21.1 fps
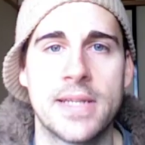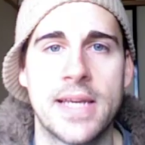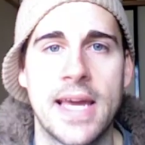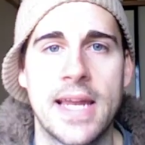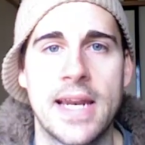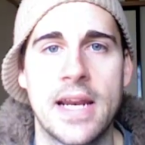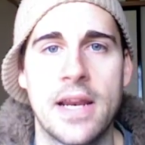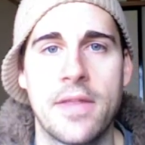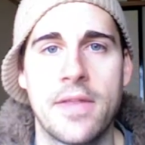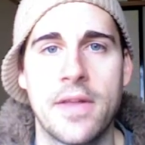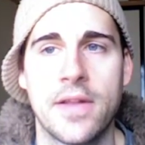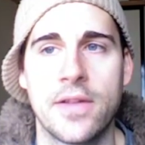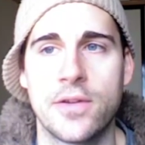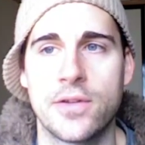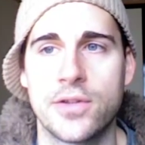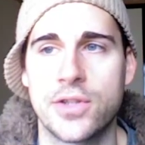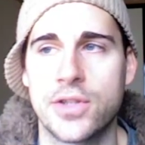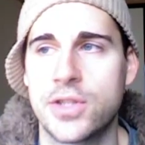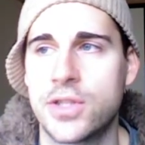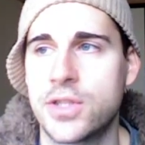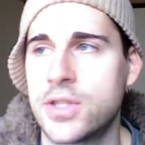to get anything.
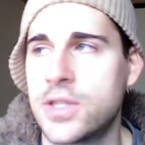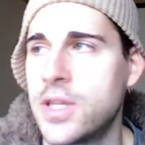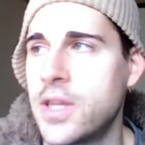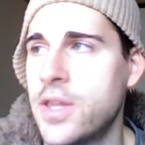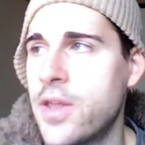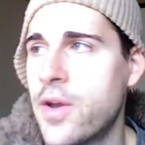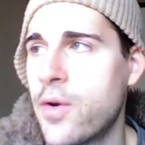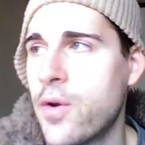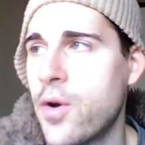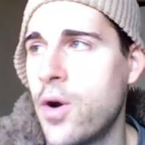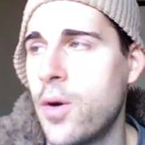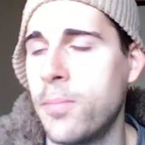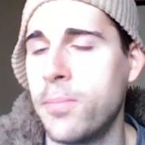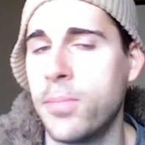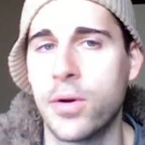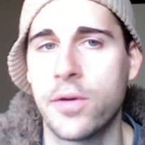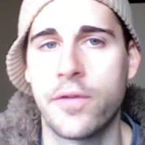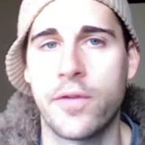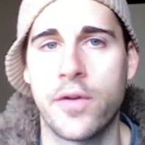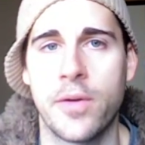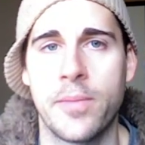They're all
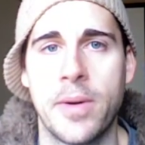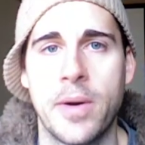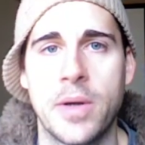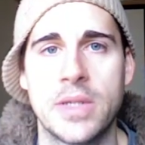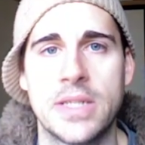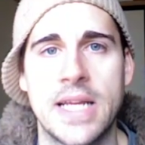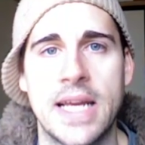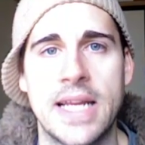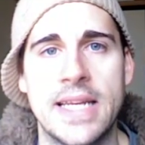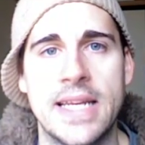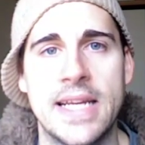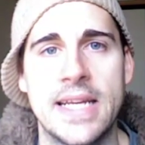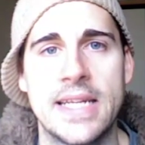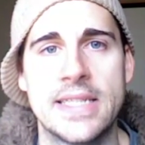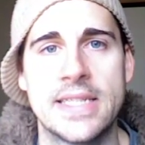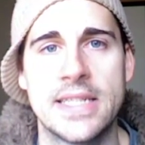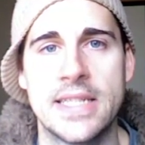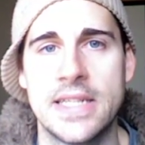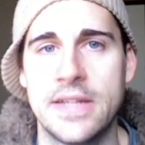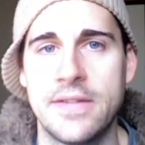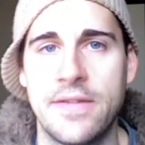booked for about 10
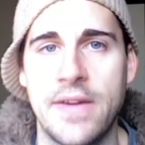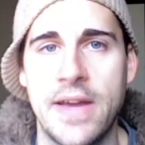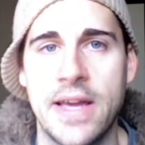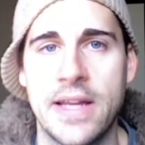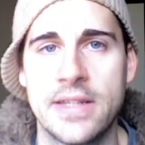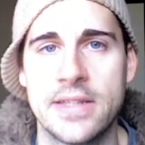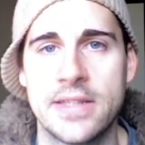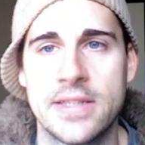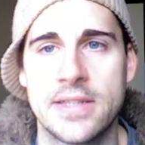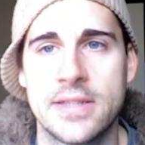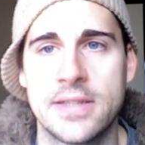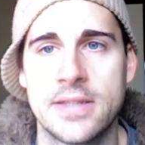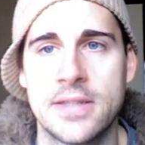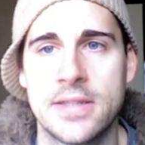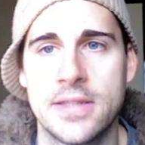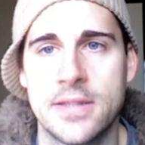days in advance.